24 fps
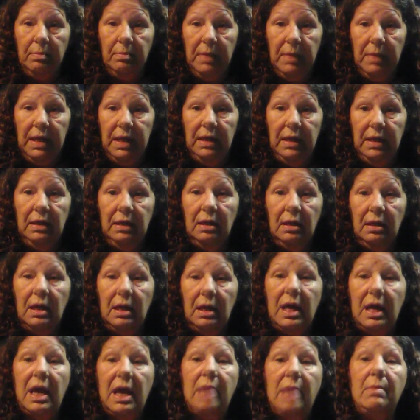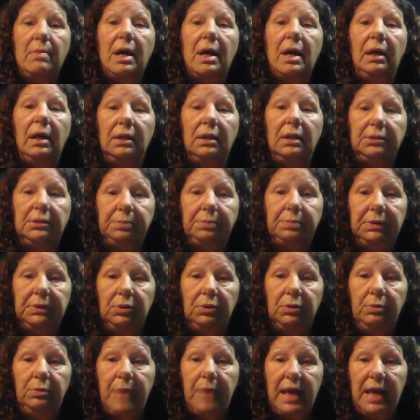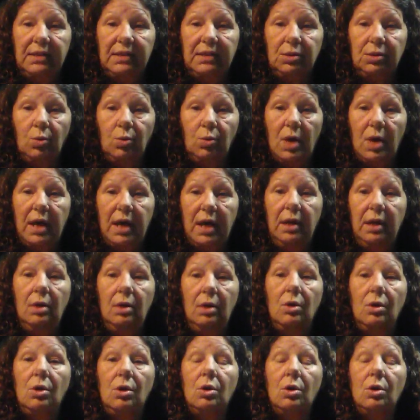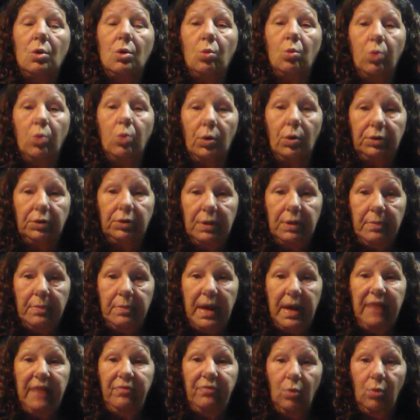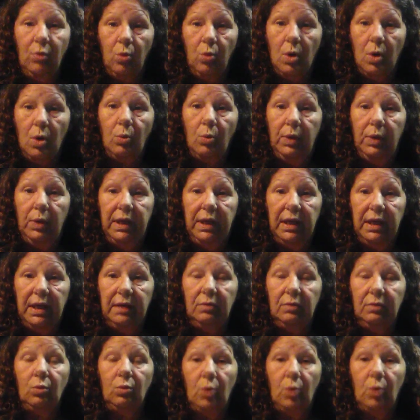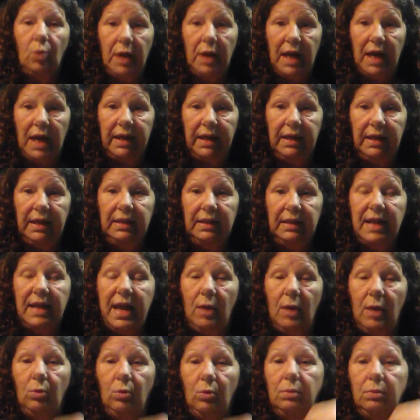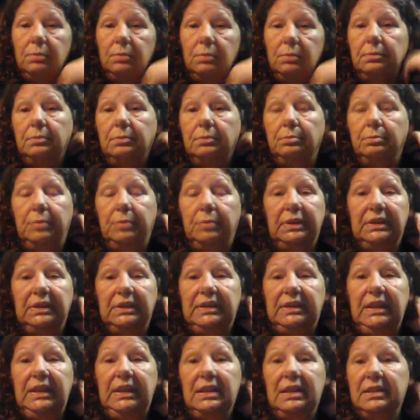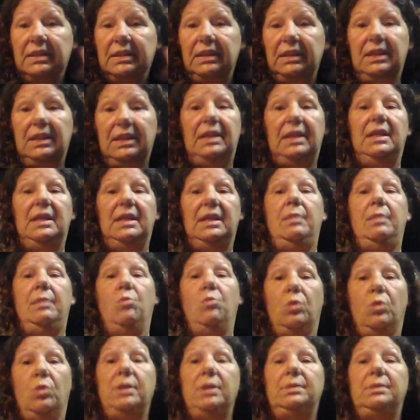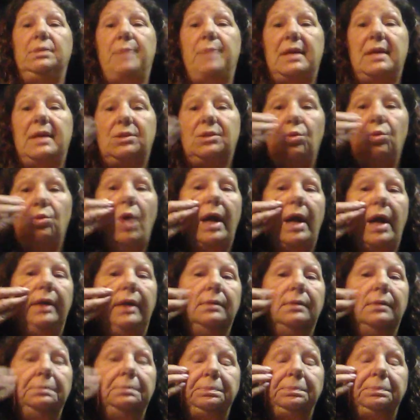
me and my husband who passed away, worked and paid for what I get now. Because he doesn't get it anymore. He's passed away.